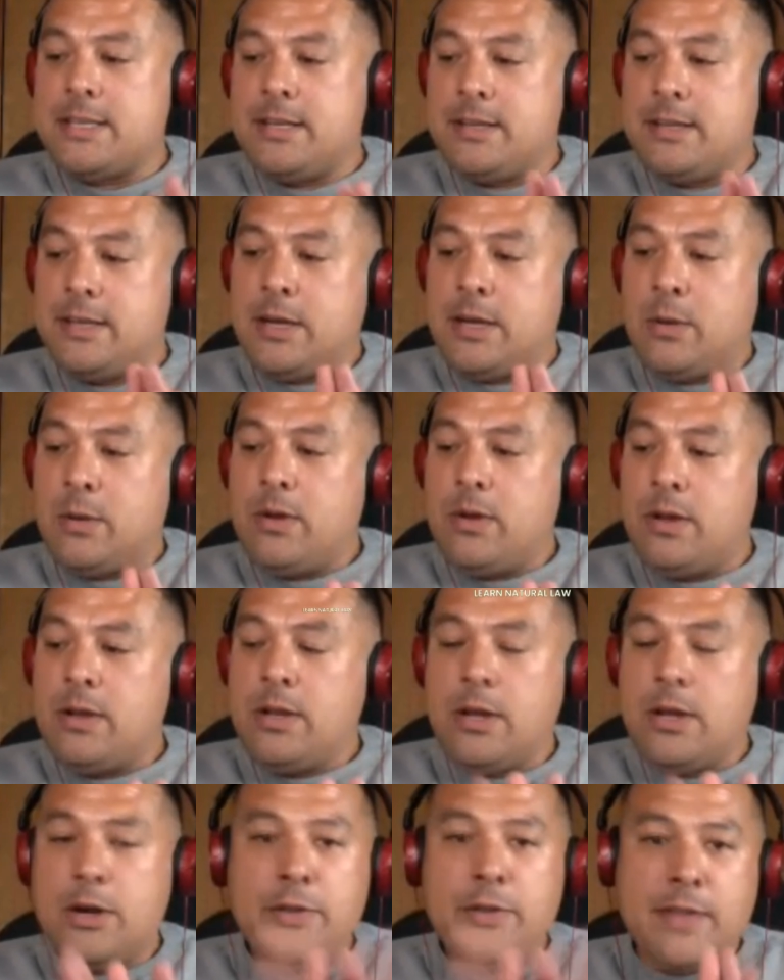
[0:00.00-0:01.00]
that, you know,
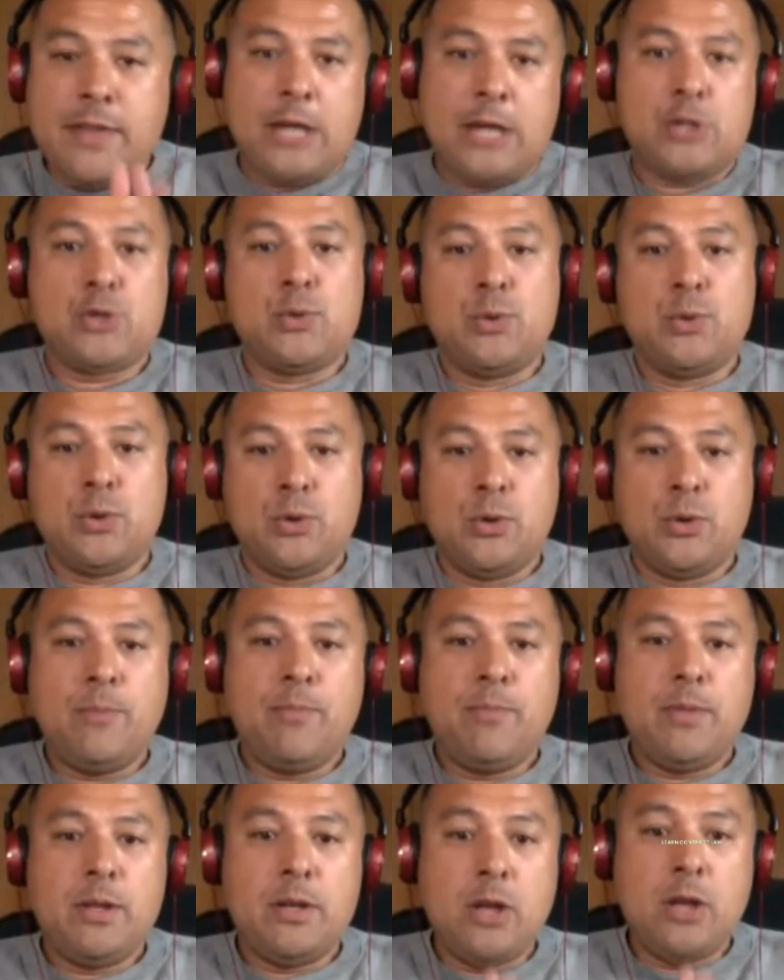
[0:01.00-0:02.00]
learn natural law,
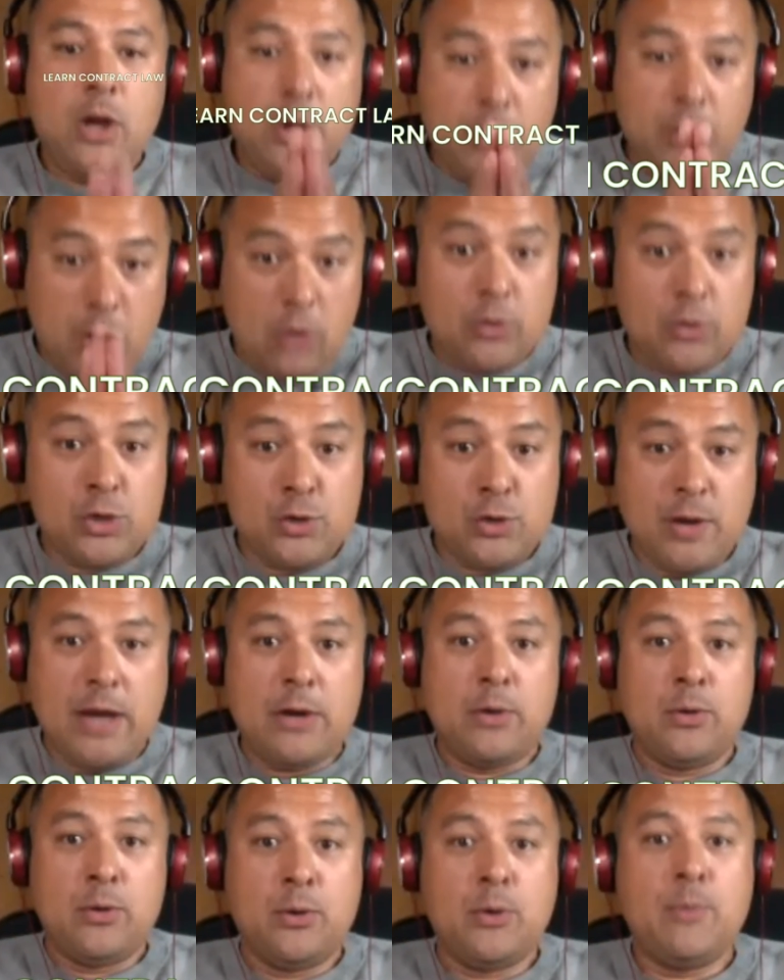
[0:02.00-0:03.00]
learn contract
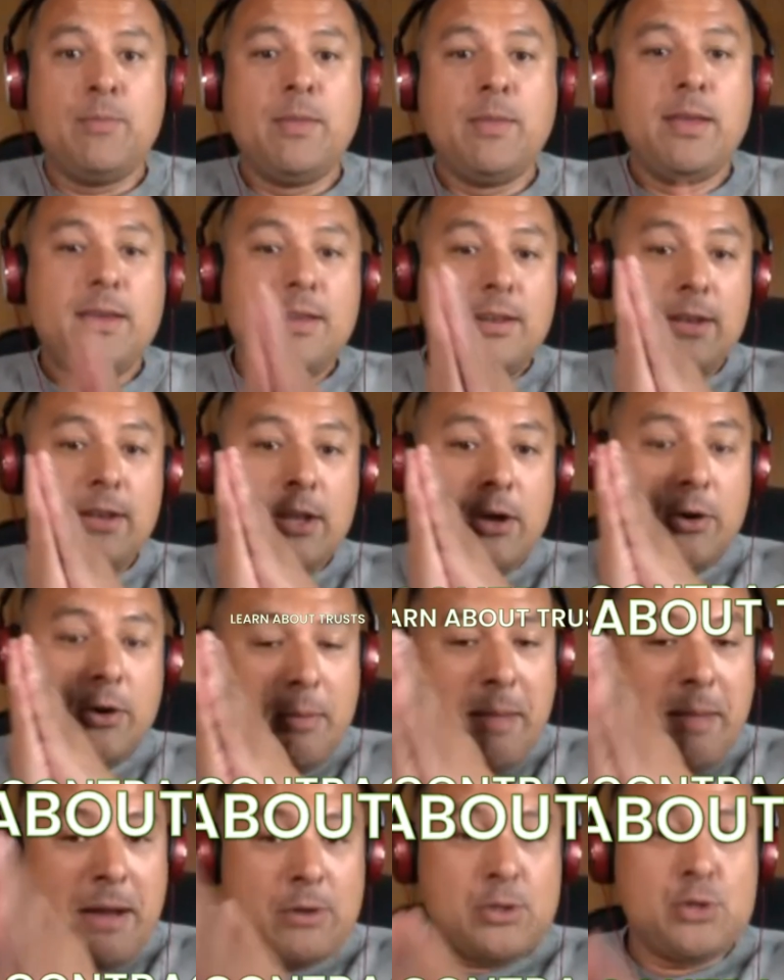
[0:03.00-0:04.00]
law, learn
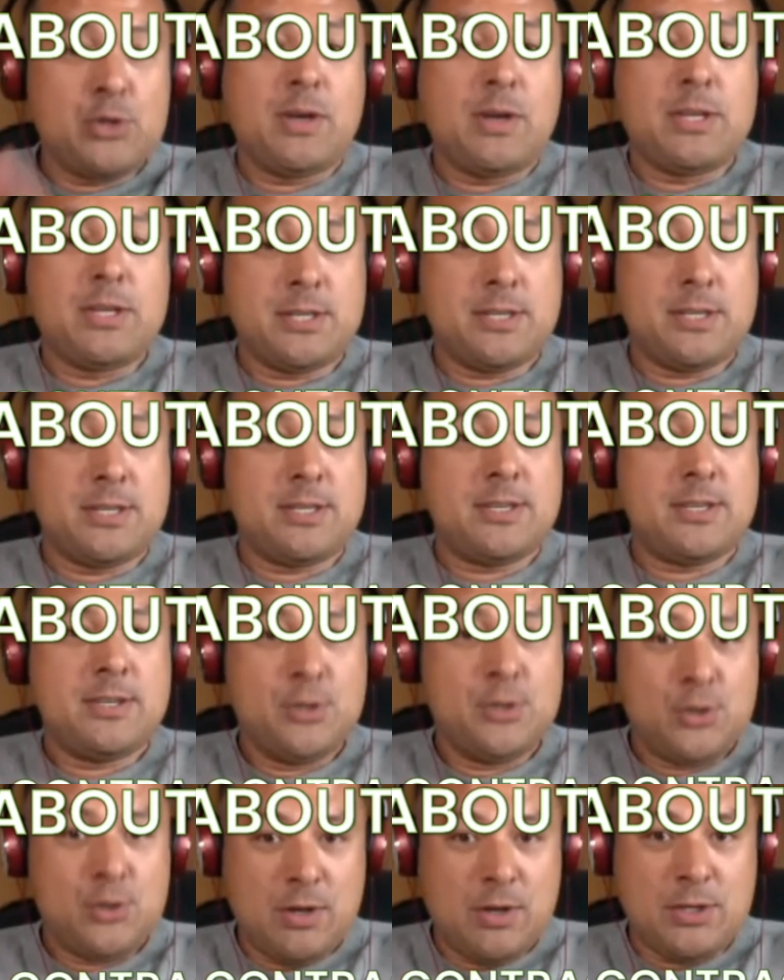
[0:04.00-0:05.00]
about trusts
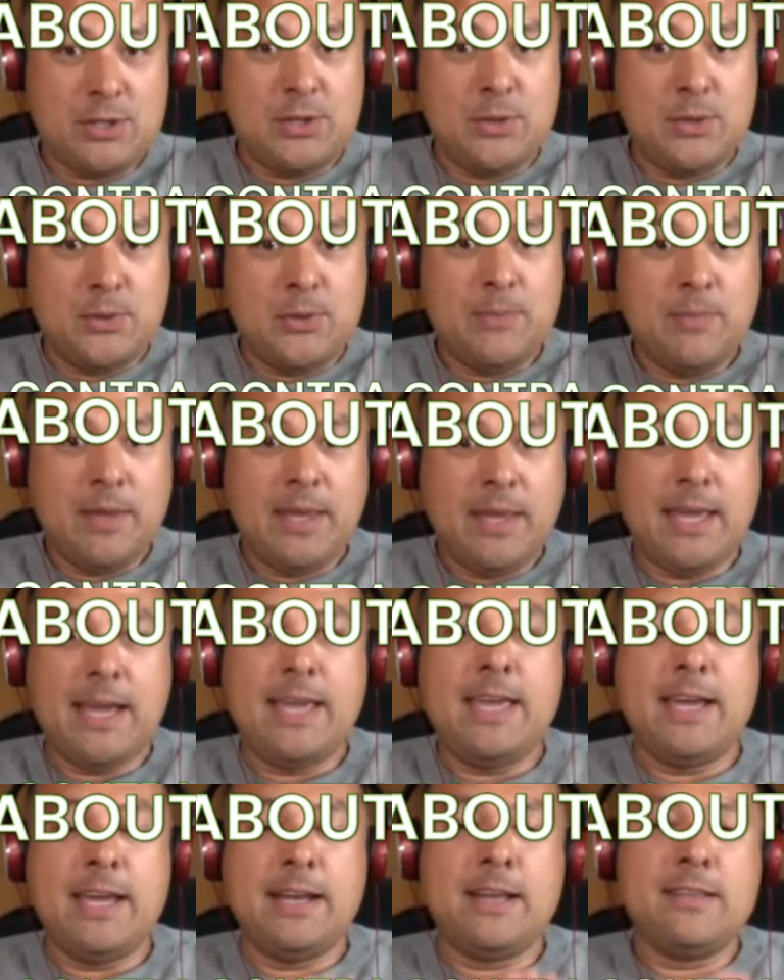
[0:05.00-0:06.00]
and trust law,
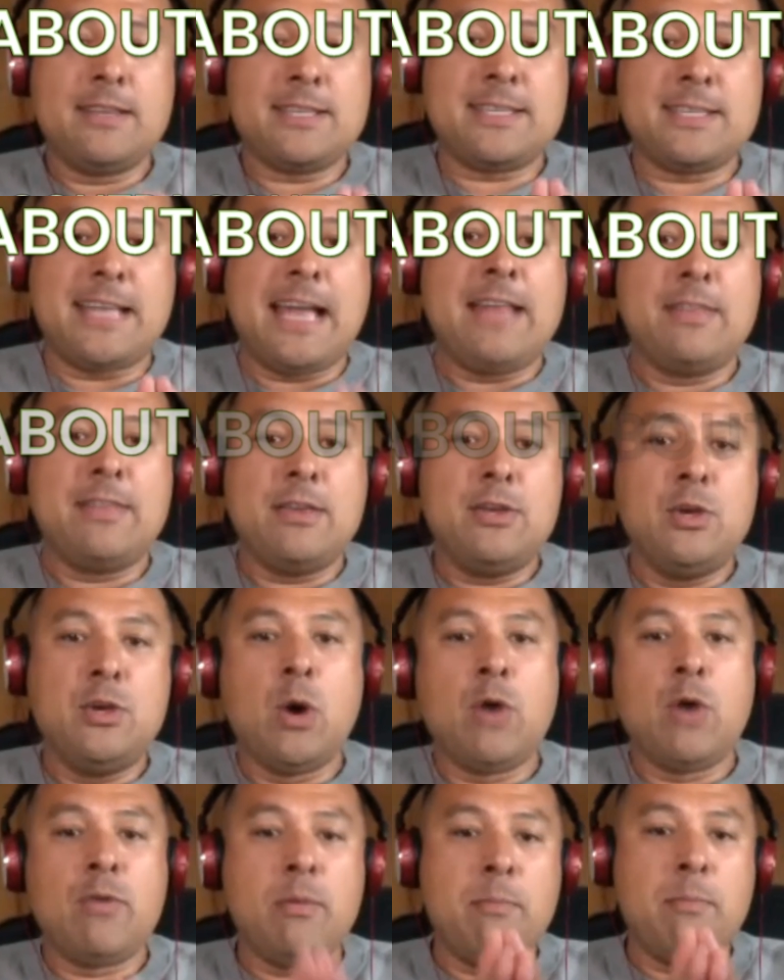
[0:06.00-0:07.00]
okay? And understand that you
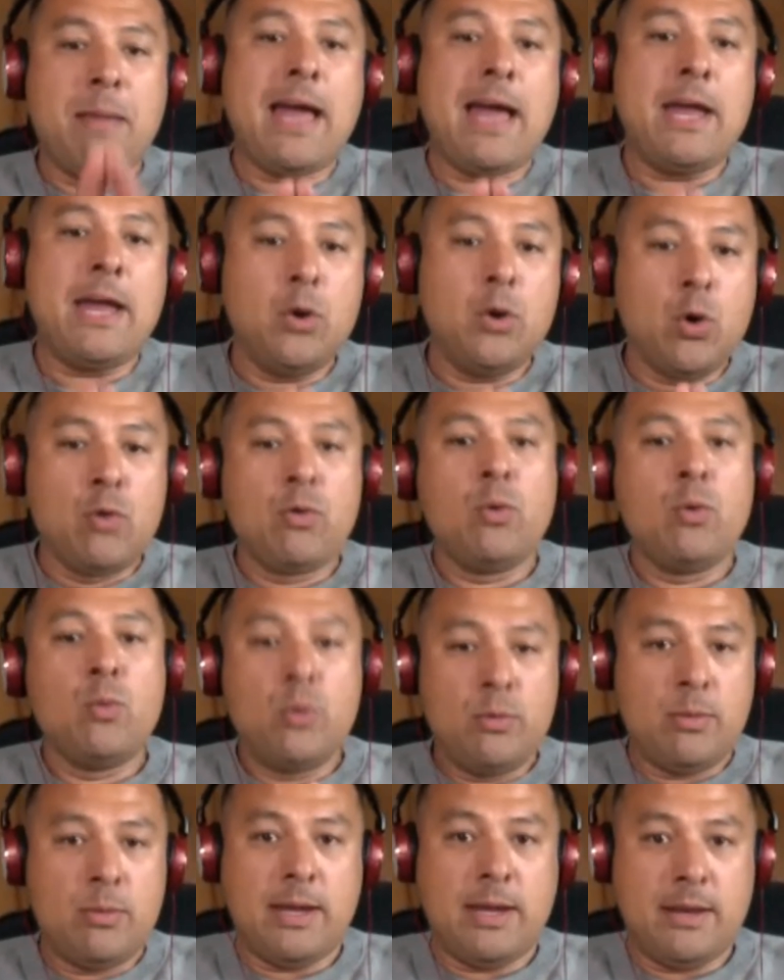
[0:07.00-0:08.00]
are a man or a
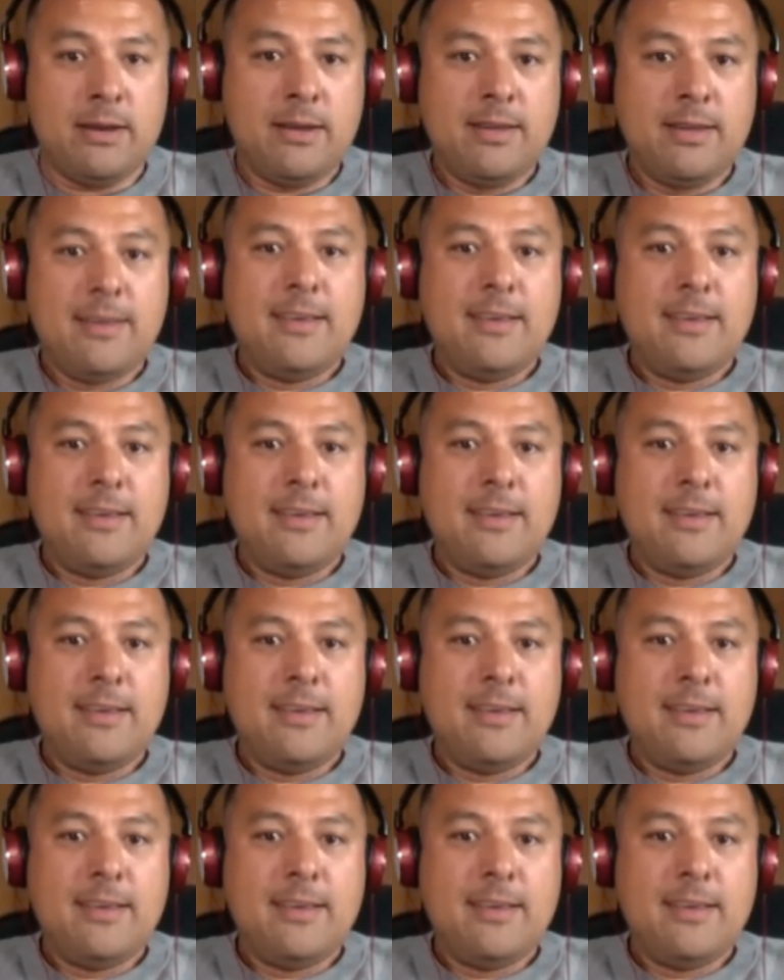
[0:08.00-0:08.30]
woman.